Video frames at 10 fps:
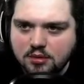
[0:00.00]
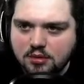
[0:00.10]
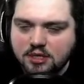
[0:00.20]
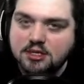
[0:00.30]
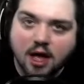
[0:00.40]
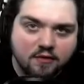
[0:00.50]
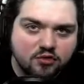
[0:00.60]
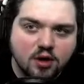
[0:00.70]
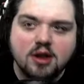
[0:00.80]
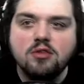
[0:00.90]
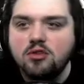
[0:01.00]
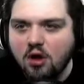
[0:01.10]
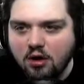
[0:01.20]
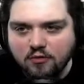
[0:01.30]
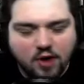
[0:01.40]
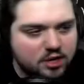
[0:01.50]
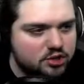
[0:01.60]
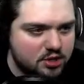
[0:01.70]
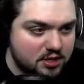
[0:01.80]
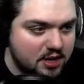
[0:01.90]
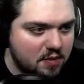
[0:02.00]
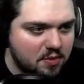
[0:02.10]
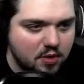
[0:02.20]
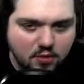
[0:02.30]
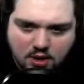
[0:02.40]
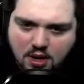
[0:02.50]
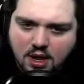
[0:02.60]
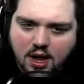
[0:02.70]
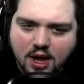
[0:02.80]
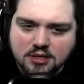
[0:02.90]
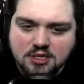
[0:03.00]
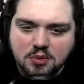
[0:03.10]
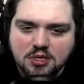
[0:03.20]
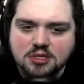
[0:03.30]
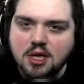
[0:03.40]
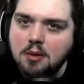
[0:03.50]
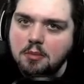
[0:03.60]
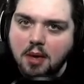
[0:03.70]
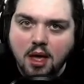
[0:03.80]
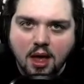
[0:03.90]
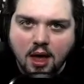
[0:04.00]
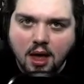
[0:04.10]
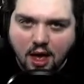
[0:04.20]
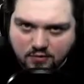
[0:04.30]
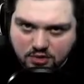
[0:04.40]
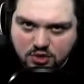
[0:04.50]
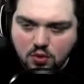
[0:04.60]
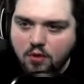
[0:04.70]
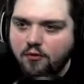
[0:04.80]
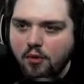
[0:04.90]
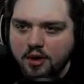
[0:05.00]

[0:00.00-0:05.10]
let's dive straight into Dark Fracture, the demo, and see what this game may have in store for